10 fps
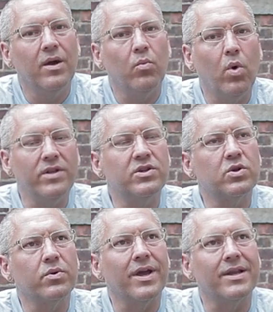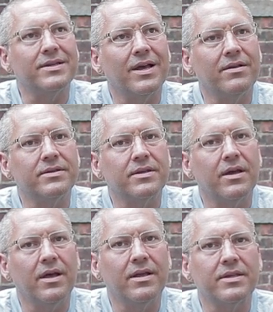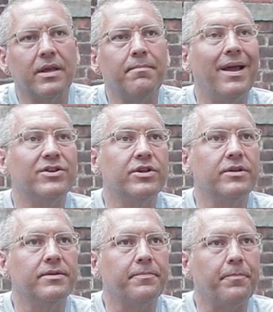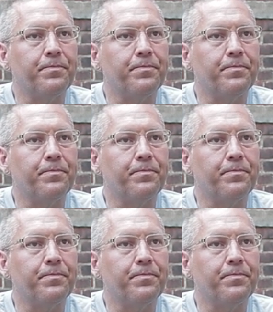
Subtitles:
One story I tell is, say, imagine